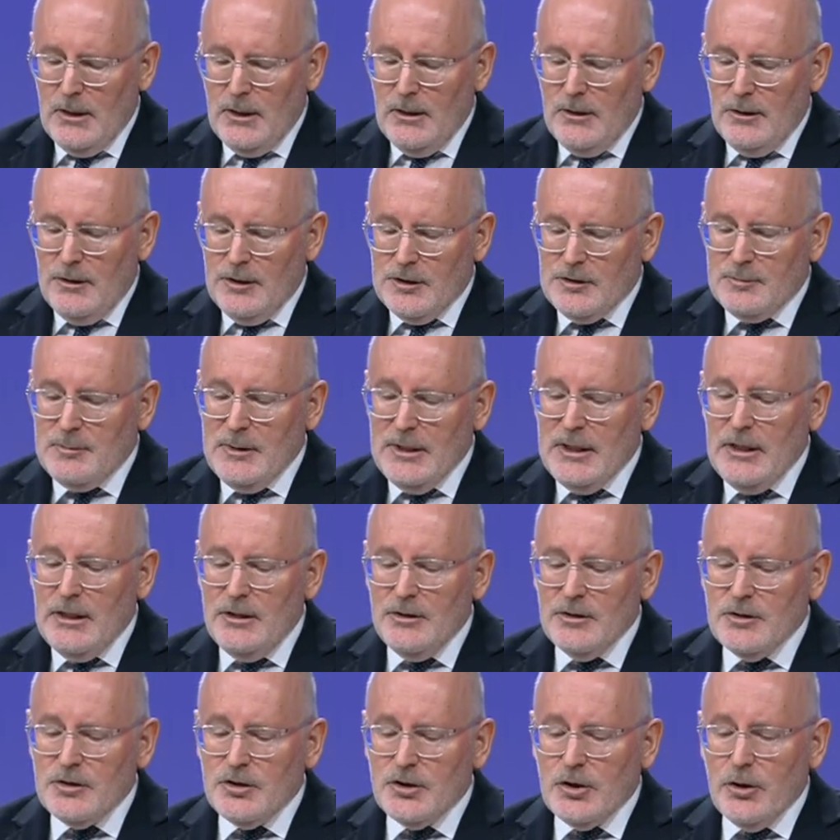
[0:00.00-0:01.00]
This
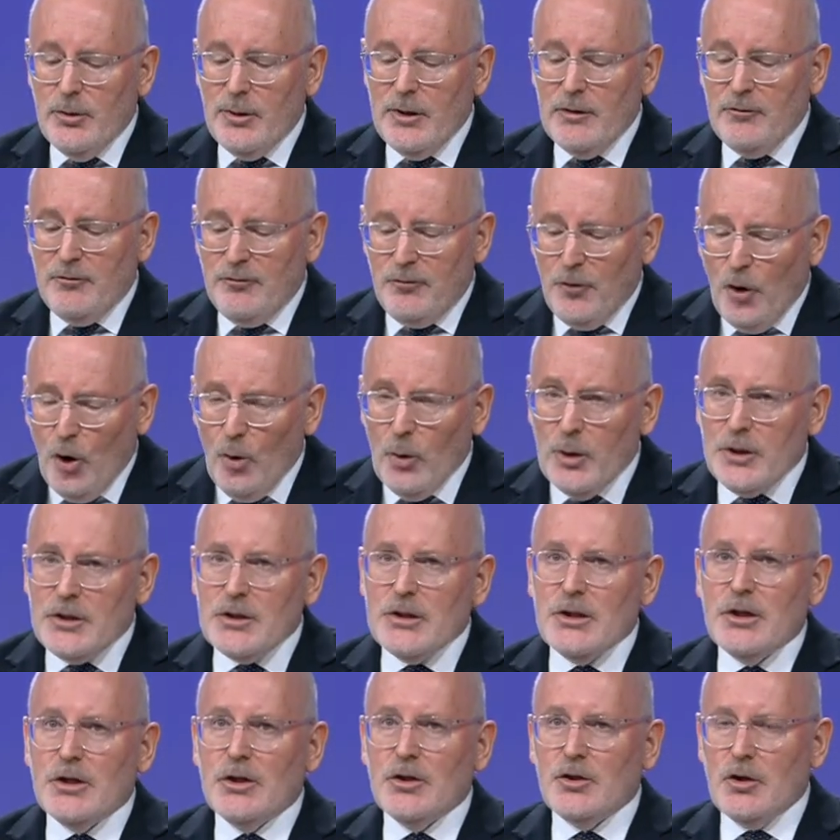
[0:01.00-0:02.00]
means going forward,
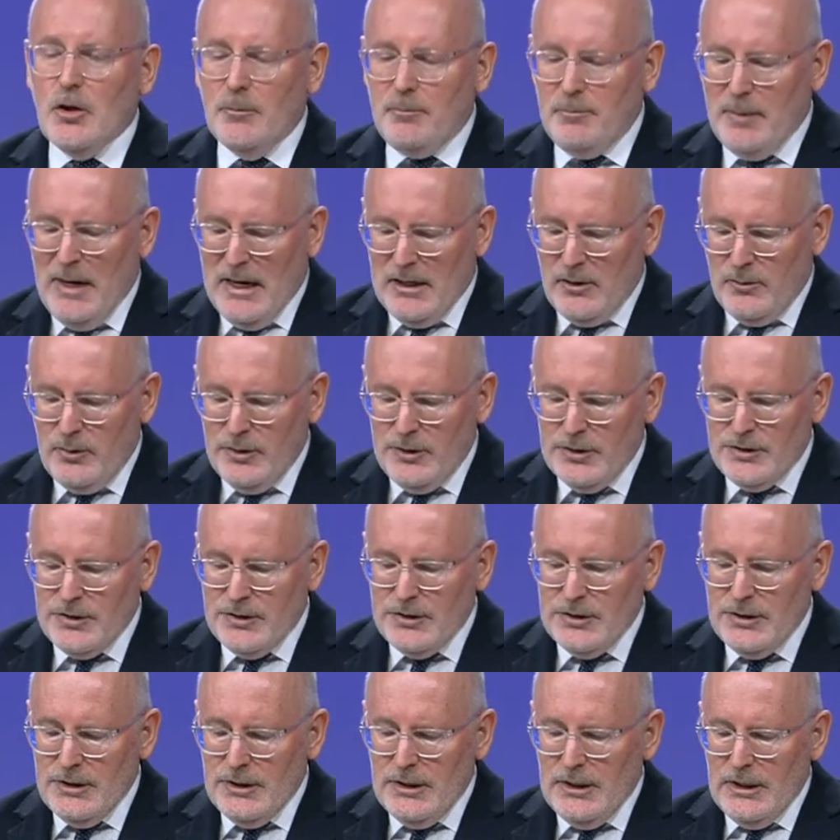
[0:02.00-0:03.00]
not
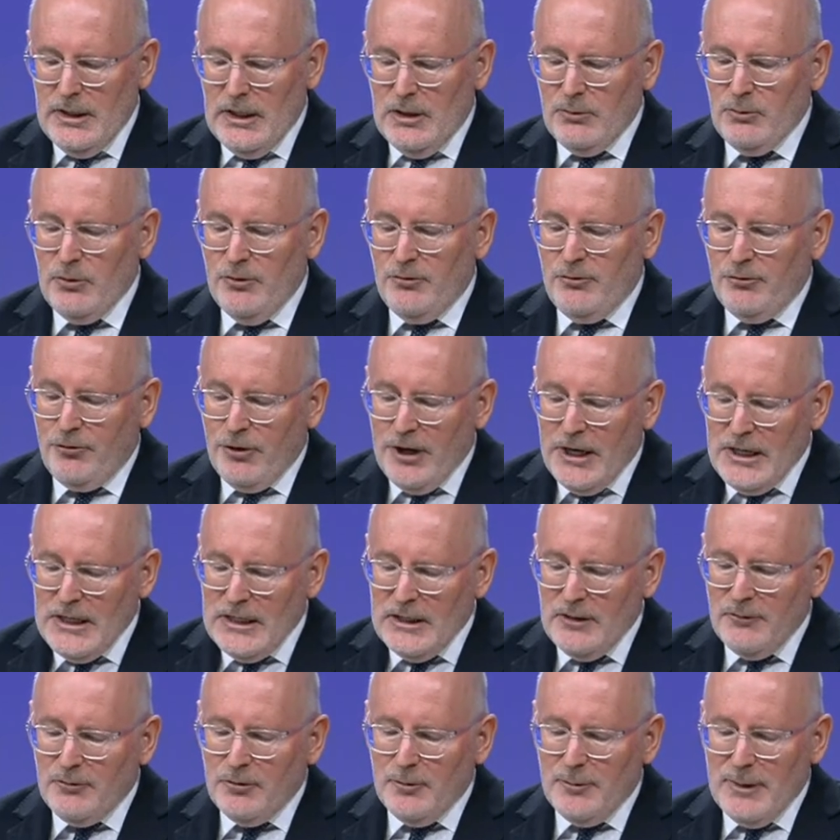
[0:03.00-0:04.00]
backwards, and
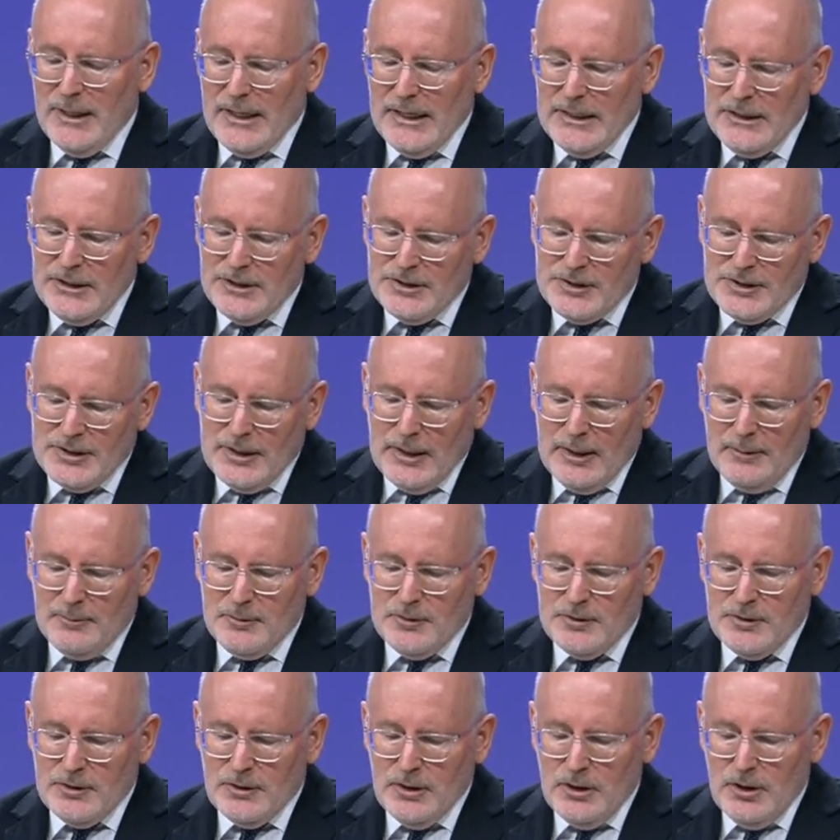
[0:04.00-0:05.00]
refraining from any
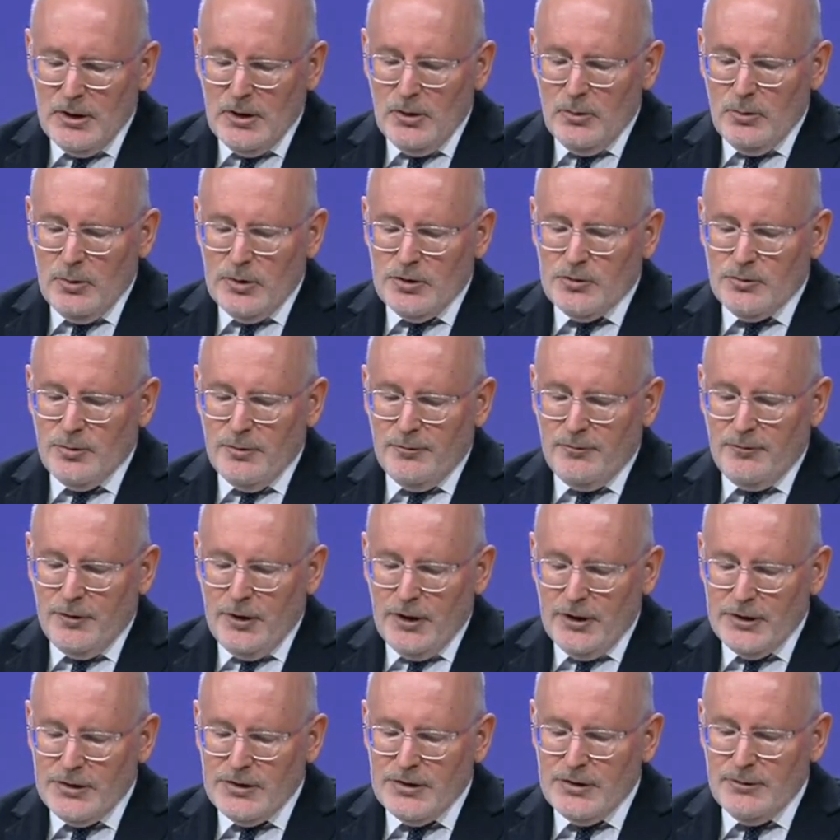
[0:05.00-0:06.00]
steps which
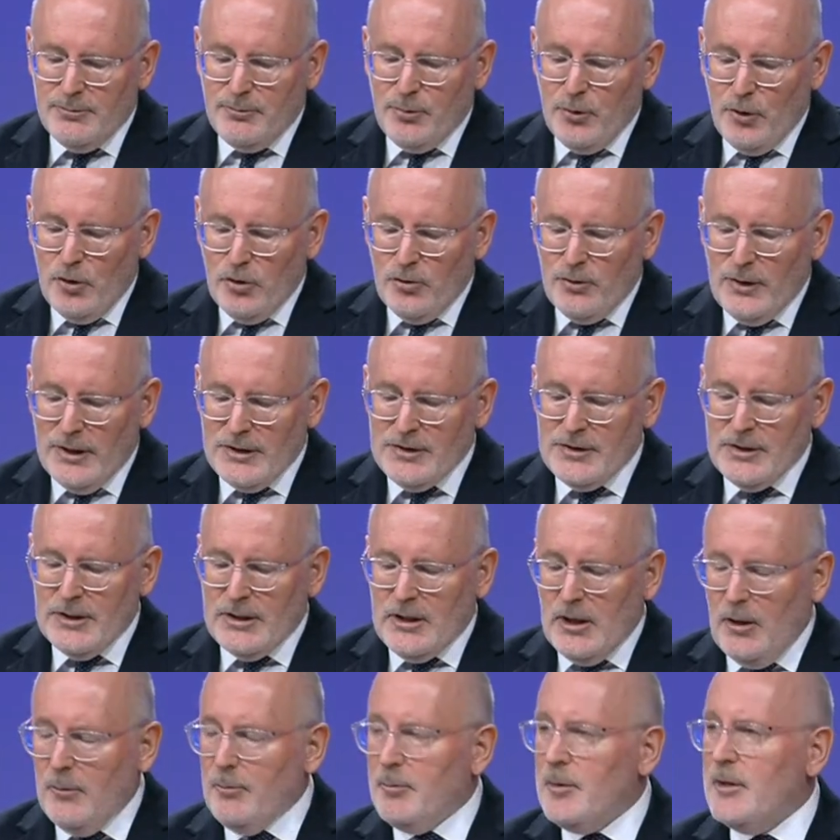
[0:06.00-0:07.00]
reverse the progress
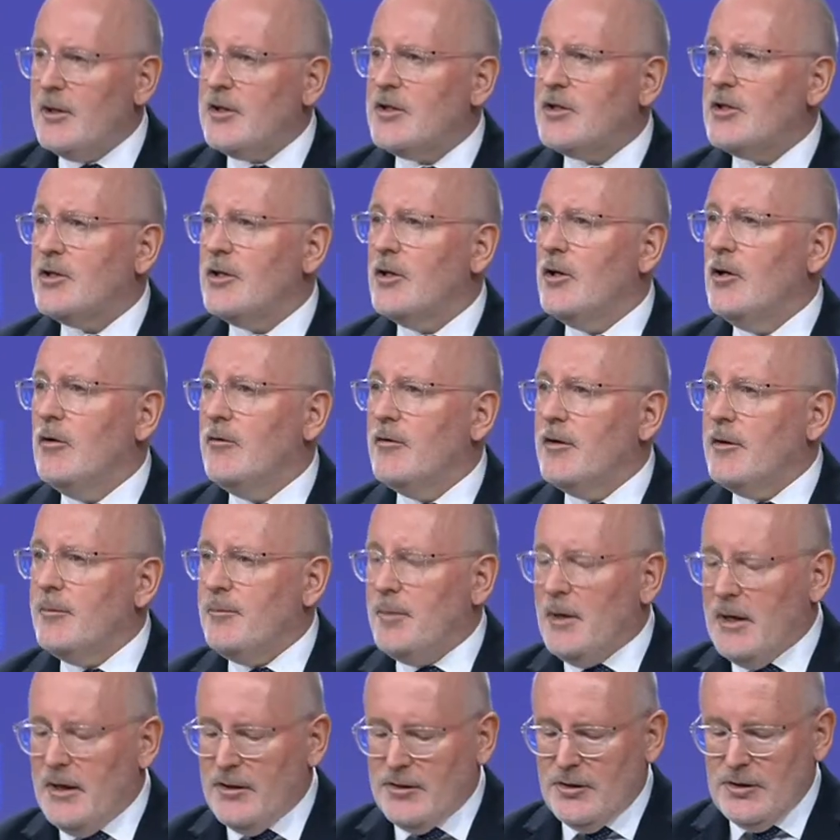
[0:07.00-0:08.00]
accomplished over the
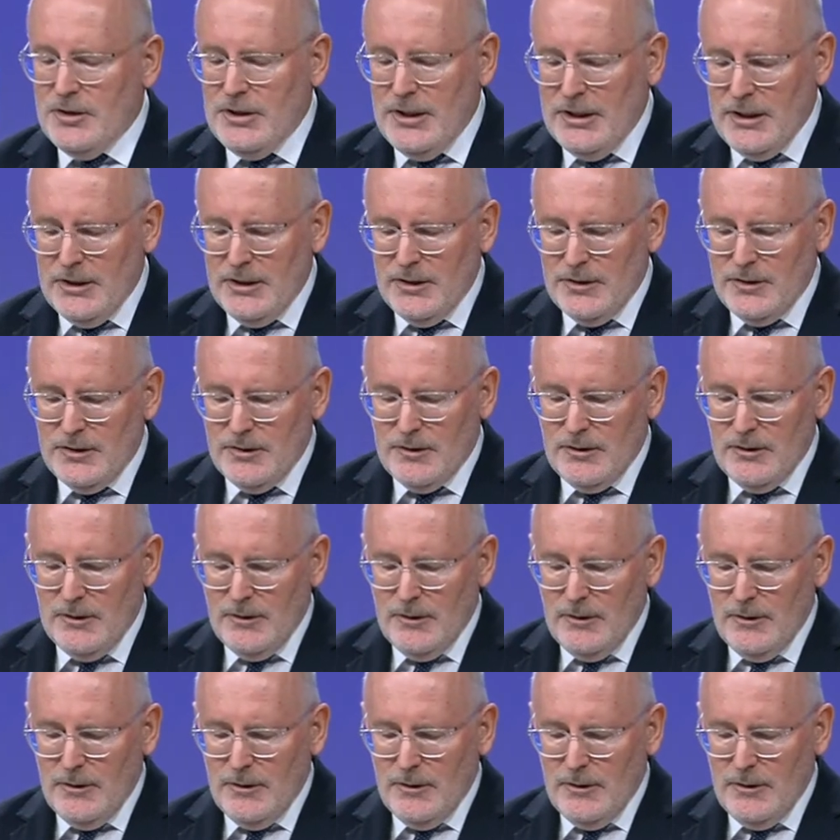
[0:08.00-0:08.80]
past years.